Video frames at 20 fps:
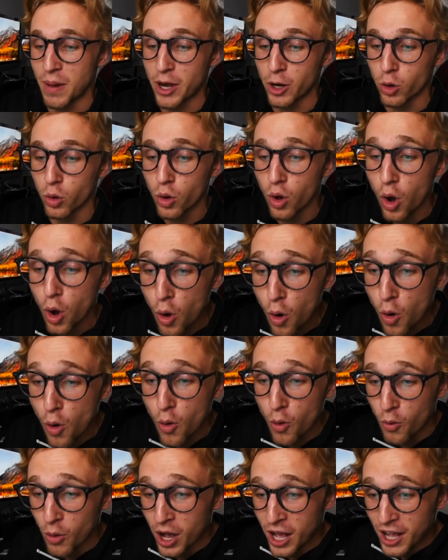better.
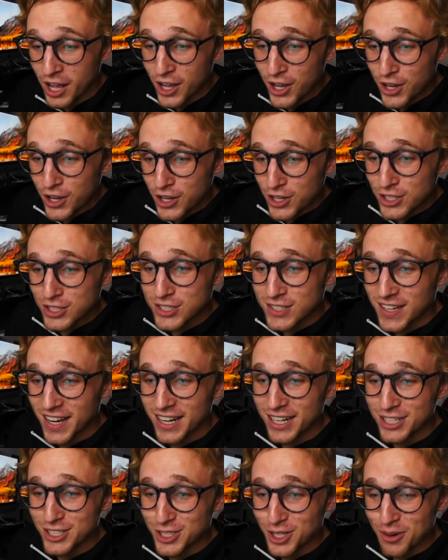Oh!
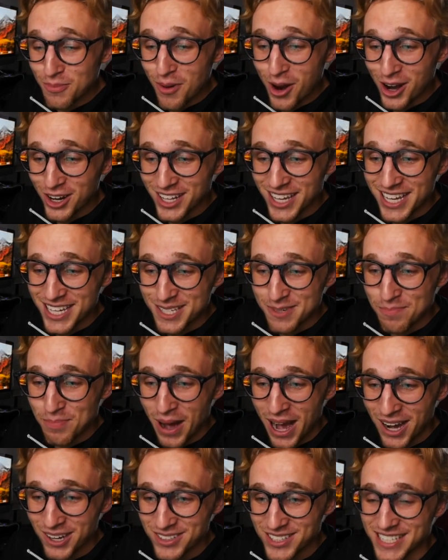Signature Maurkice
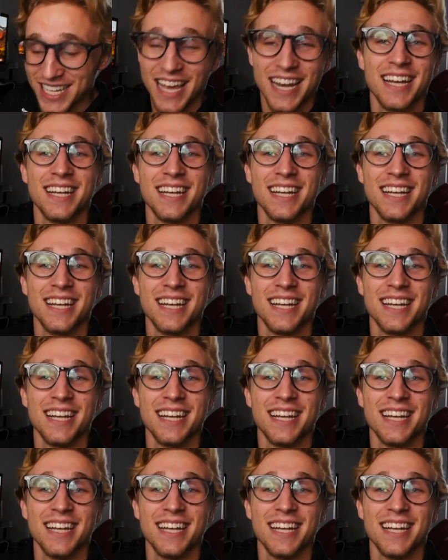Pouncey.